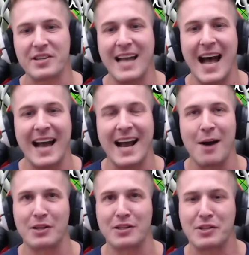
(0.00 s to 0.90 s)
starting
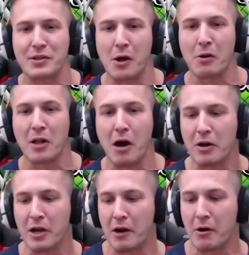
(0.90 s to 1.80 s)
out with a
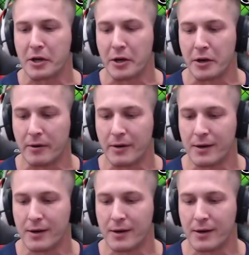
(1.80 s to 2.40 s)
solo Goku.